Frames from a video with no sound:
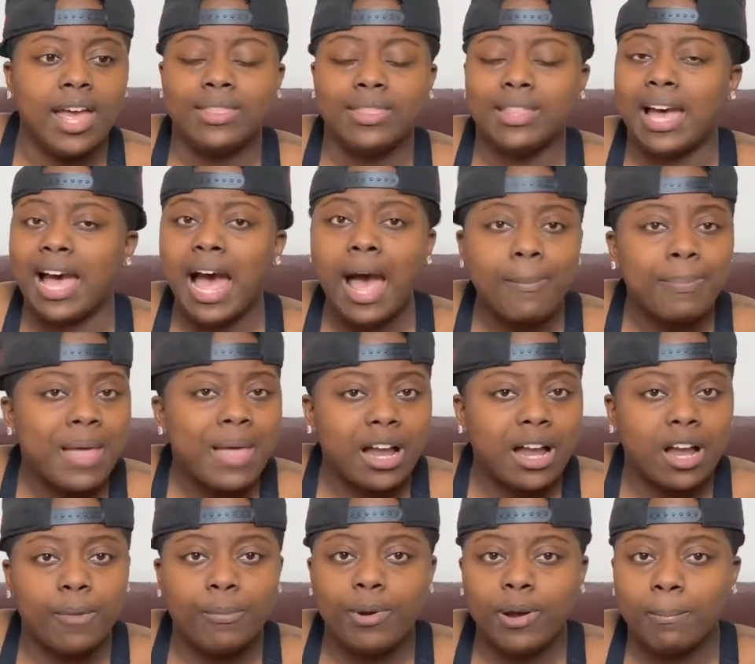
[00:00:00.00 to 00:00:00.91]
that I'm
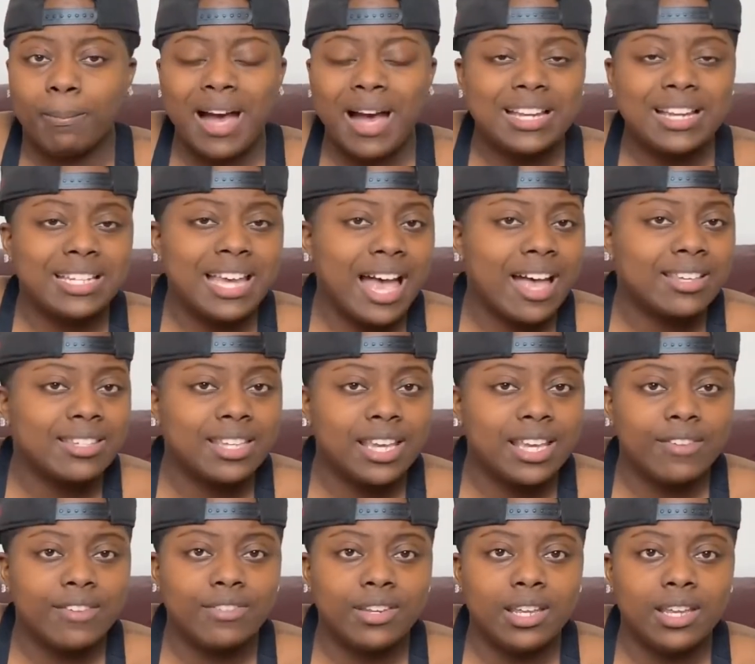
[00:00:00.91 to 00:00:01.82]
not gonna put my child's
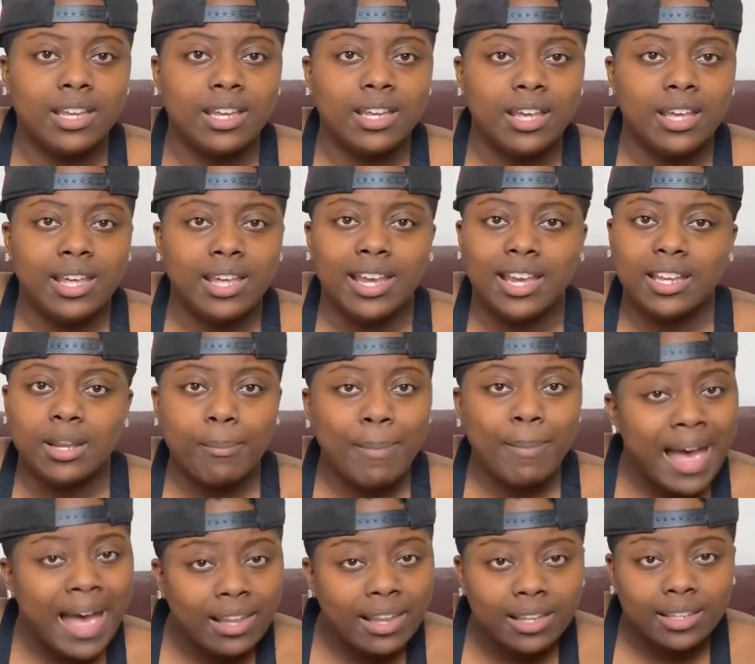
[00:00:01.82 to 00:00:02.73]
safety in the
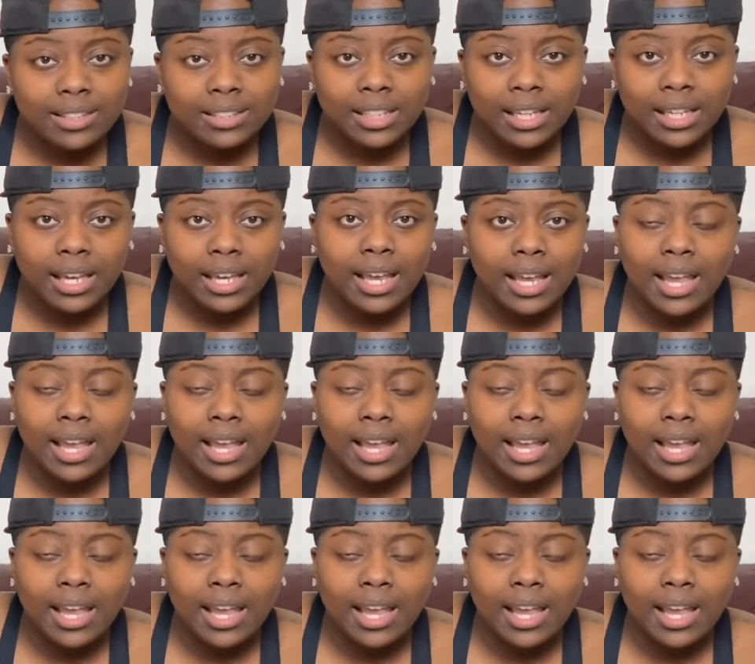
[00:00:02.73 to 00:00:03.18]
balance,